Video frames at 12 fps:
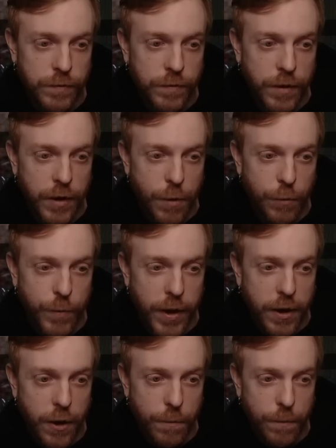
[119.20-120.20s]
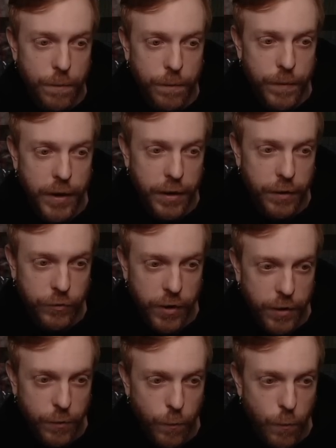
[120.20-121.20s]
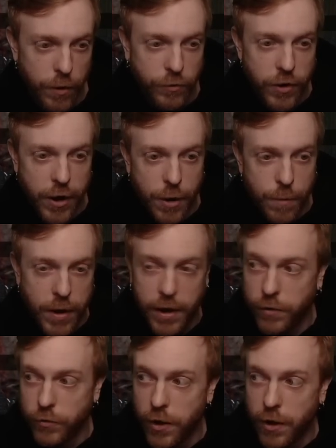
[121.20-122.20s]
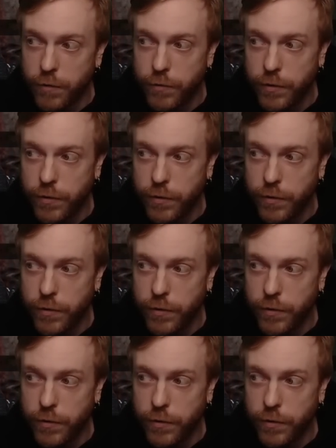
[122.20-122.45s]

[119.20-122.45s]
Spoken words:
And it comes back up, hands on, one time, hands off.